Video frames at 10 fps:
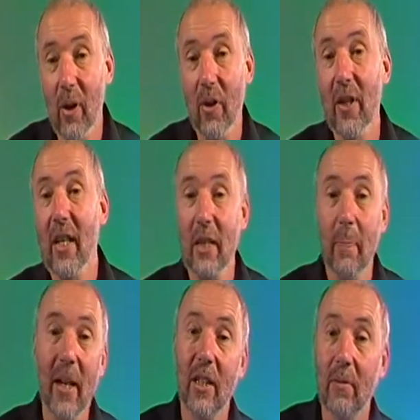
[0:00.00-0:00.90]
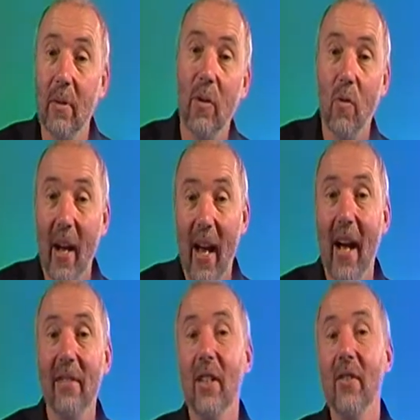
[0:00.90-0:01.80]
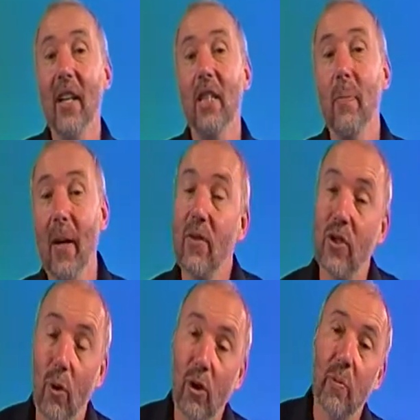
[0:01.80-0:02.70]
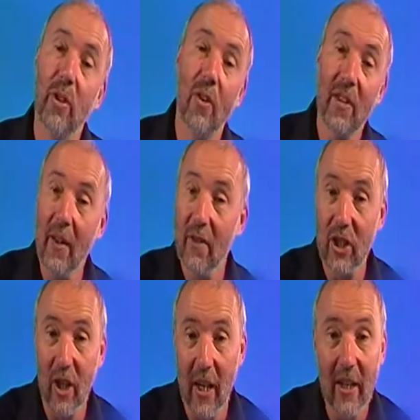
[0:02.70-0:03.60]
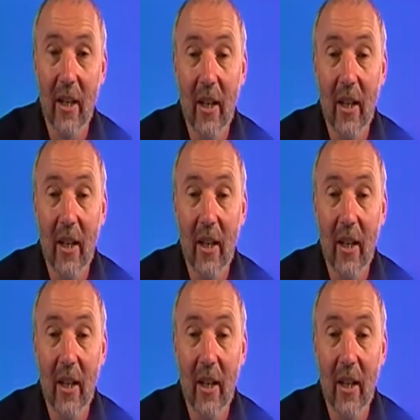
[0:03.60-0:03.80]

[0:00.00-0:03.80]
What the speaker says: because they expect him to be right-handed and they expect the sword to be on the other side,